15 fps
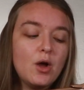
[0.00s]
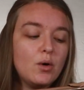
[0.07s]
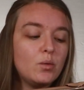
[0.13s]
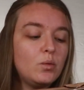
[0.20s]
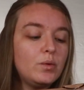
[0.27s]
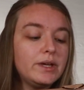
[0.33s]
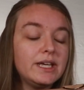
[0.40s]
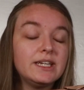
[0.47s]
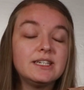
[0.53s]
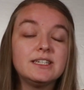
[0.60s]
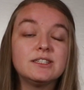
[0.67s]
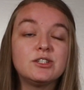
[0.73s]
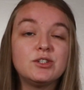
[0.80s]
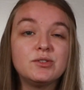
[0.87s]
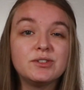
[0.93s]
we
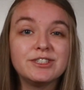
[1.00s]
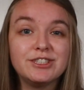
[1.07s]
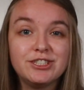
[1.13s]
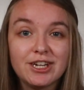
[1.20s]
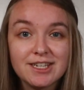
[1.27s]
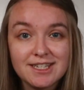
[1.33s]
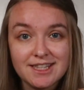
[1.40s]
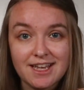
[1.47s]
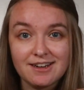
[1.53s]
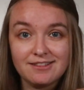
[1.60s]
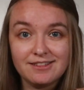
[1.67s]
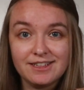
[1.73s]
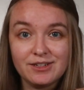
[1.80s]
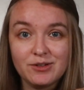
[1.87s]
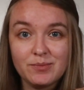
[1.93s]
need to adjust that
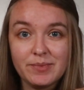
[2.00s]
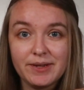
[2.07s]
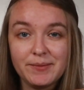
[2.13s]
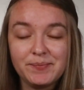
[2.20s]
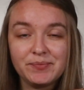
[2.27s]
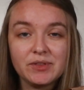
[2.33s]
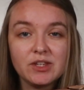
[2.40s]
a little bit.